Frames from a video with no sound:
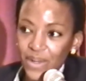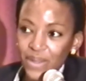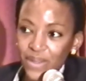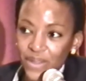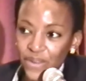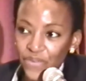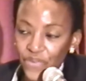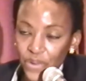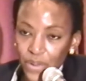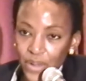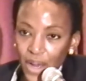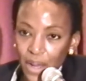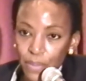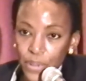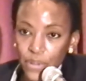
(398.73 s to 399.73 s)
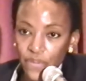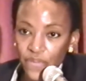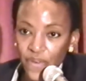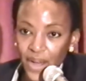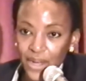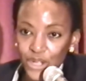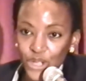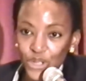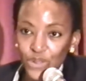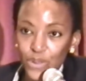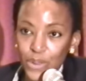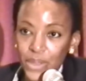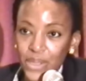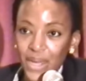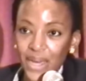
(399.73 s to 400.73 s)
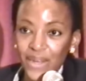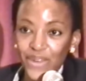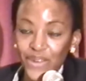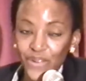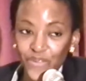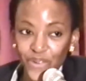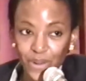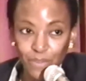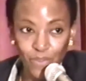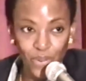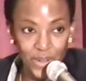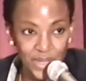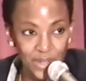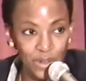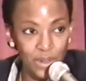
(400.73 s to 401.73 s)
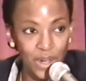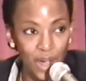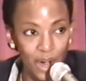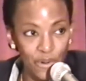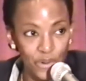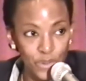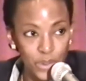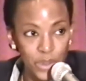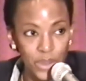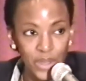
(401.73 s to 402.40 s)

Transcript: different types of factions and different political currents.